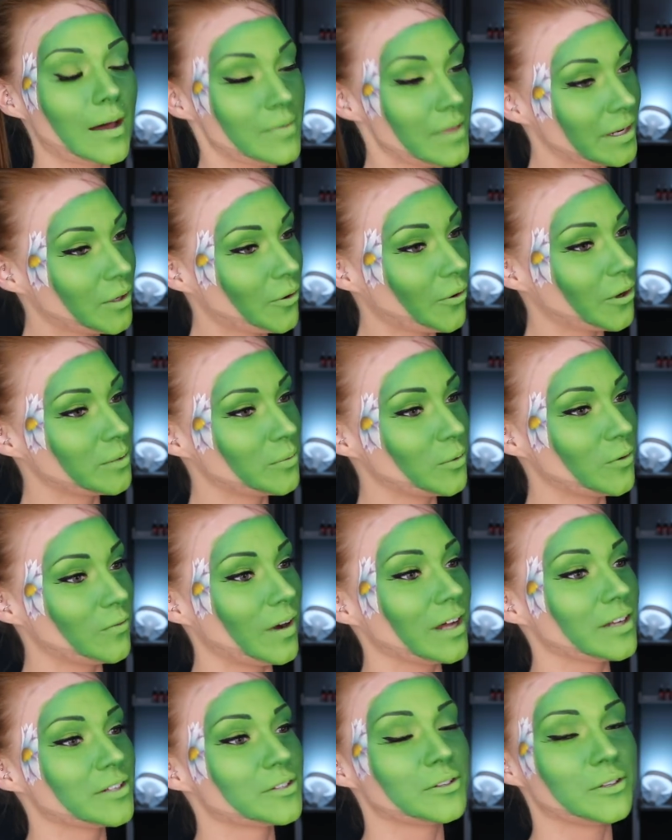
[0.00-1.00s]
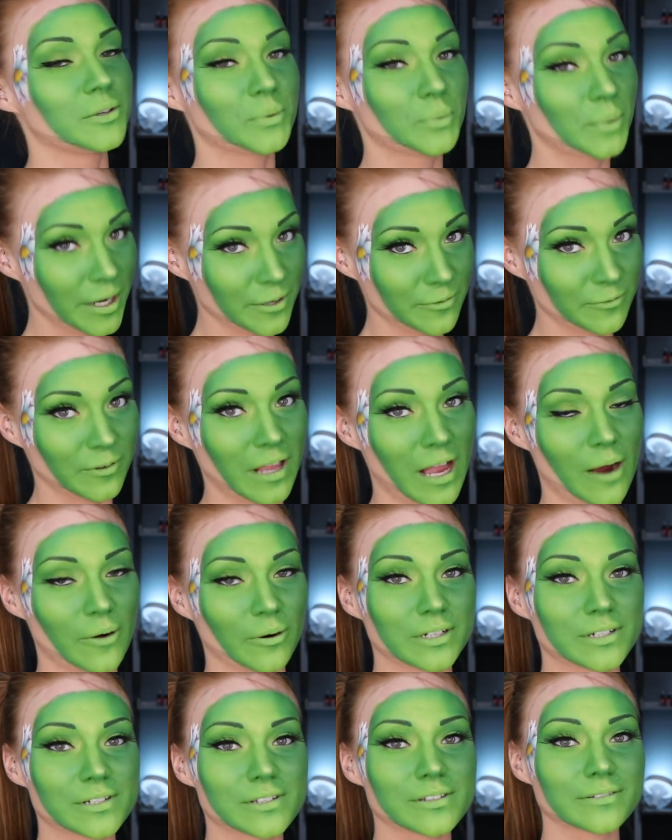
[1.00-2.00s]
I'm then going to move on to the red
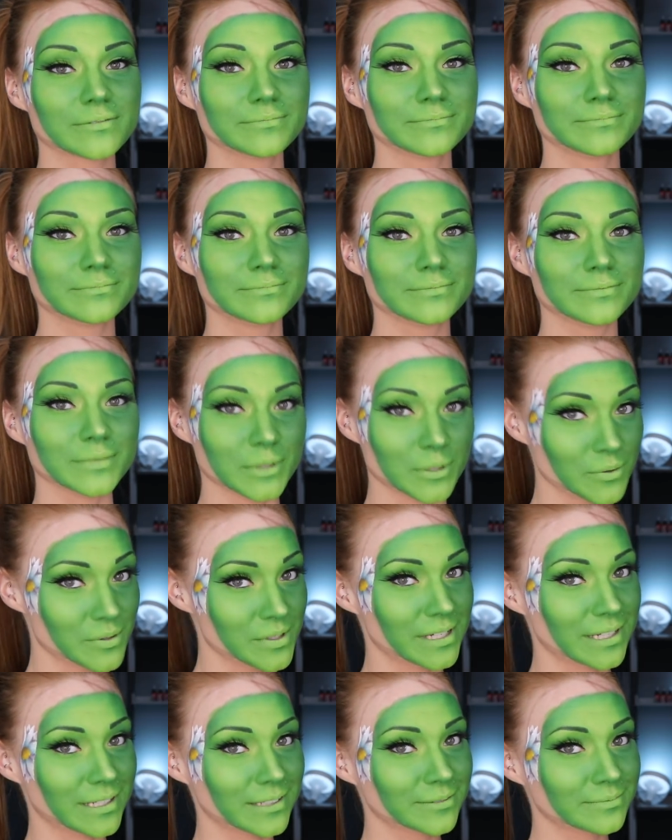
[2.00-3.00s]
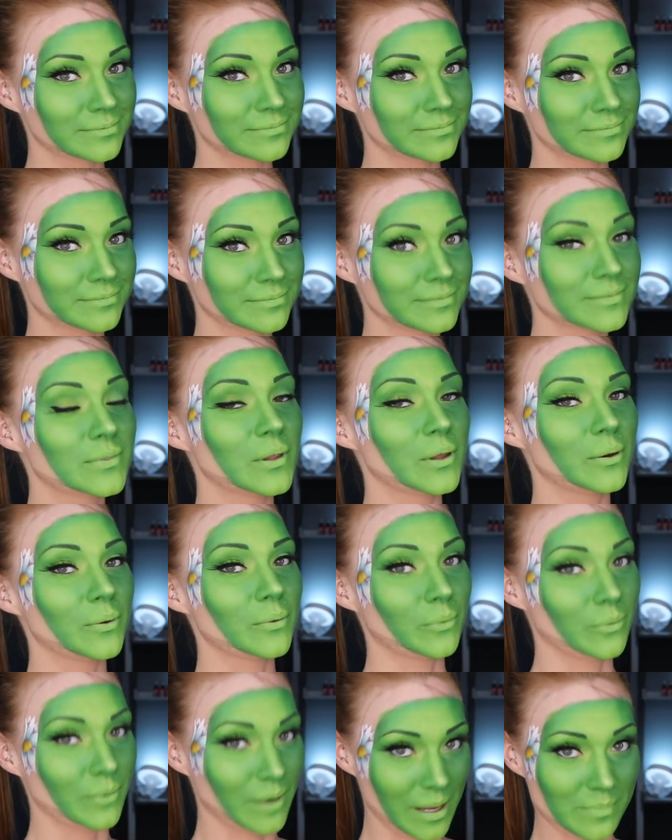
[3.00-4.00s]
flowers using
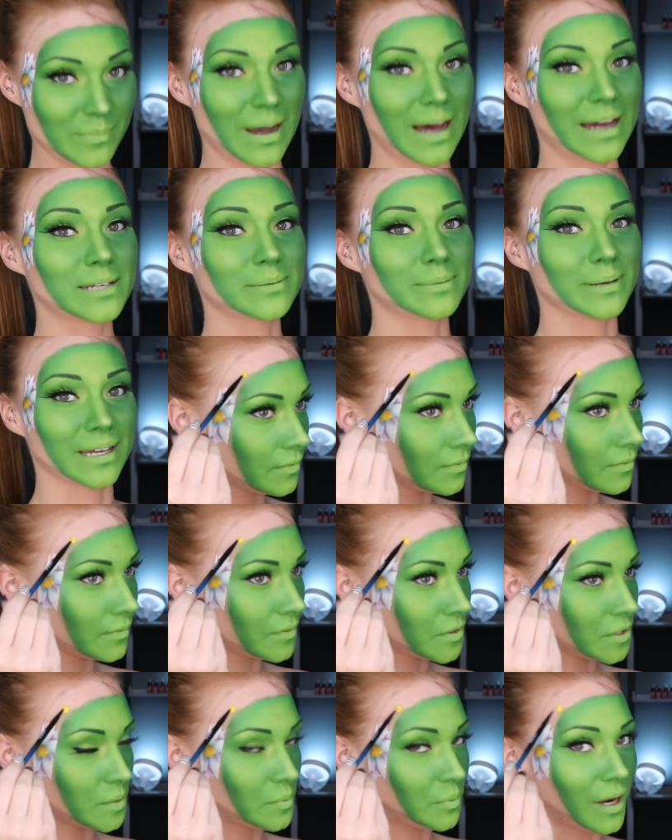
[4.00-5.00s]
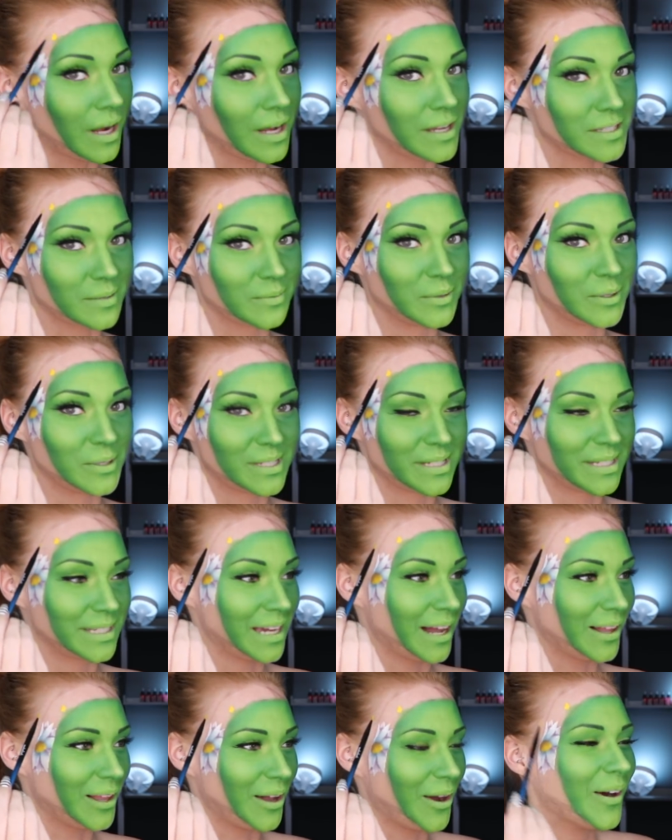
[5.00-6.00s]
red body paint. Surprise, I'm using
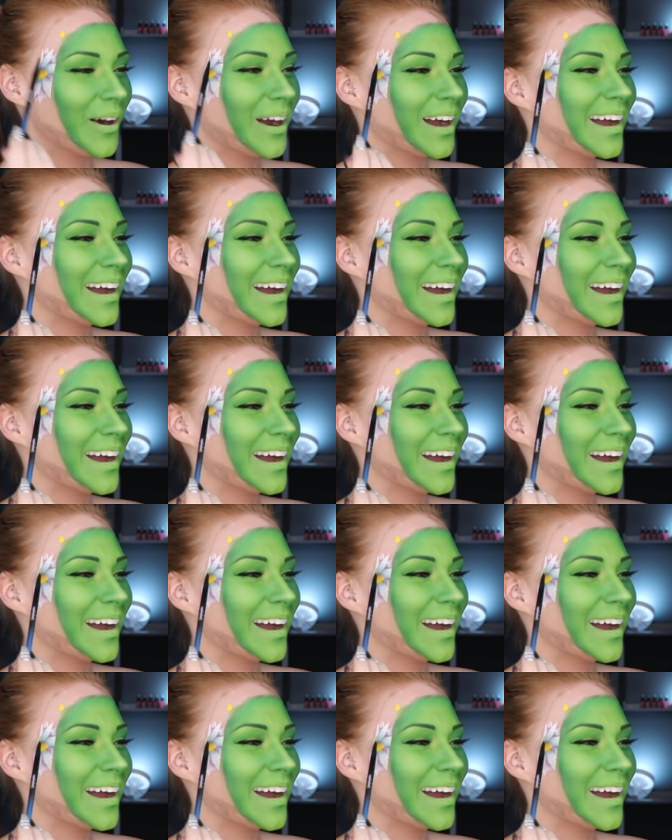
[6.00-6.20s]
yellow.